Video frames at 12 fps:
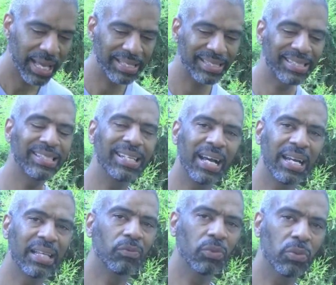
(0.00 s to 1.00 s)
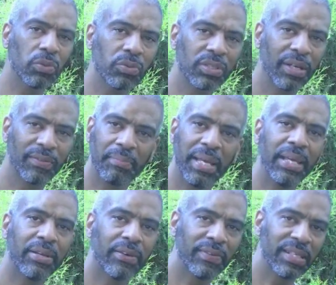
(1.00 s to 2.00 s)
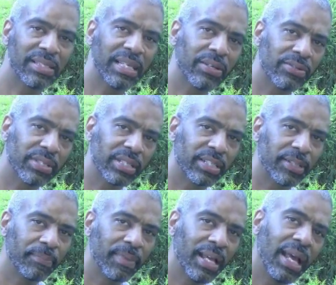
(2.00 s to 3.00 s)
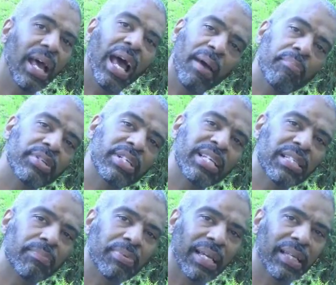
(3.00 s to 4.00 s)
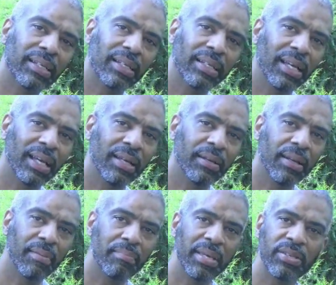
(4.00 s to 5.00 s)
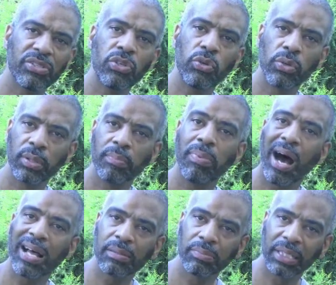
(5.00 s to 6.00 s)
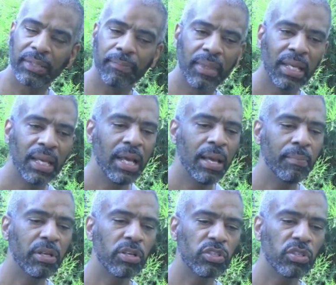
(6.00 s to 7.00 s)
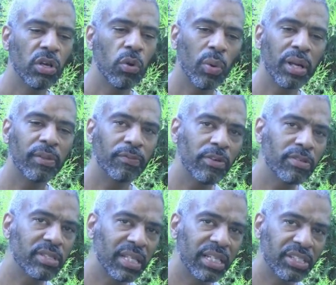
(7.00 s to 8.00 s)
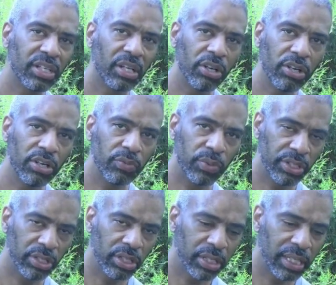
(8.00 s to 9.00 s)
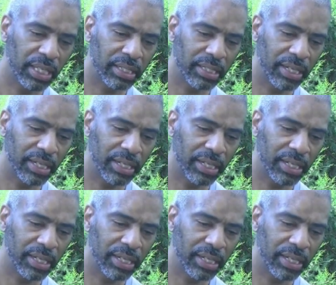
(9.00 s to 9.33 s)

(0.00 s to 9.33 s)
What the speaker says: can study the rules of the maker of this ecosystem and participate and be a steward, possibly. Because one of the first things you learn when you look at